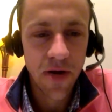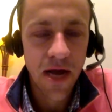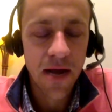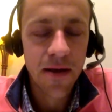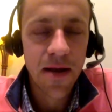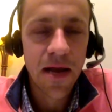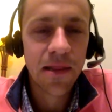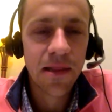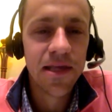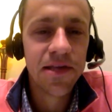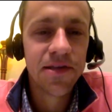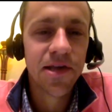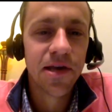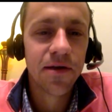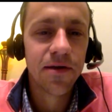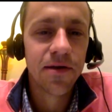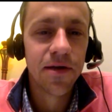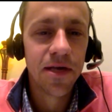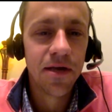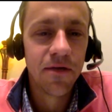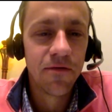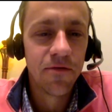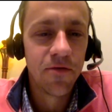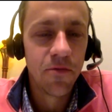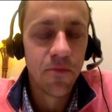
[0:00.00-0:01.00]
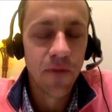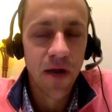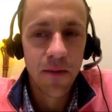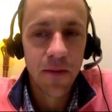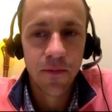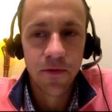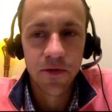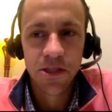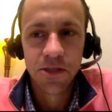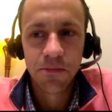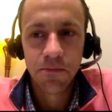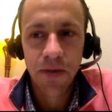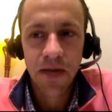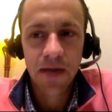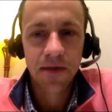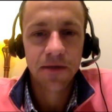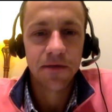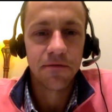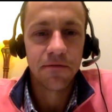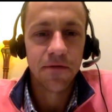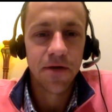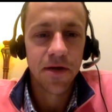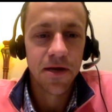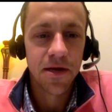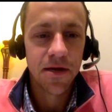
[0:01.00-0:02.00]
I, at least I could give you my perspective
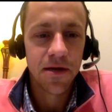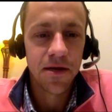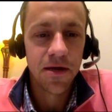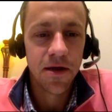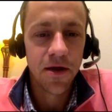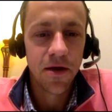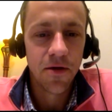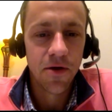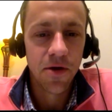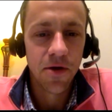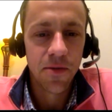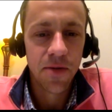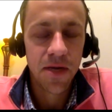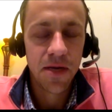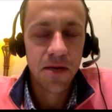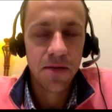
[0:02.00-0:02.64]
on it. You know what I mean?